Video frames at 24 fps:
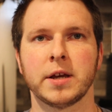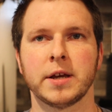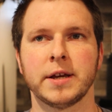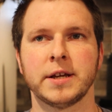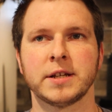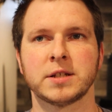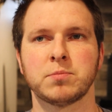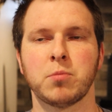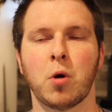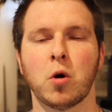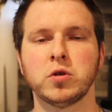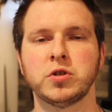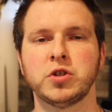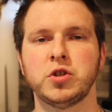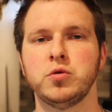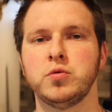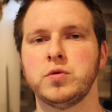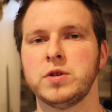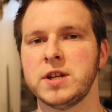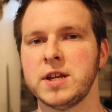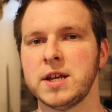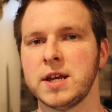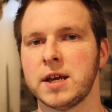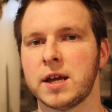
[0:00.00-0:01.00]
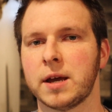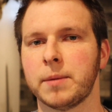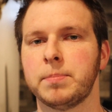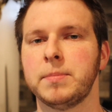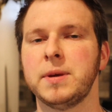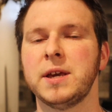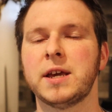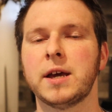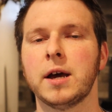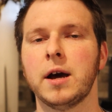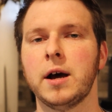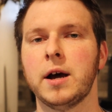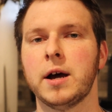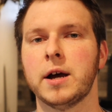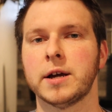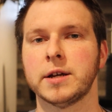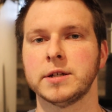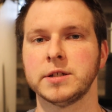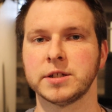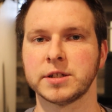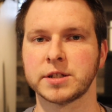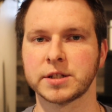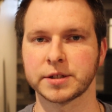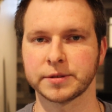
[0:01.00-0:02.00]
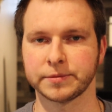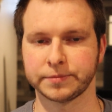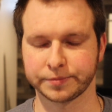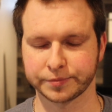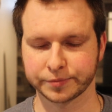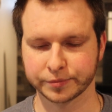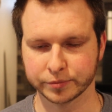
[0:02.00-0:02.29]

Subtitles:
is most unique, because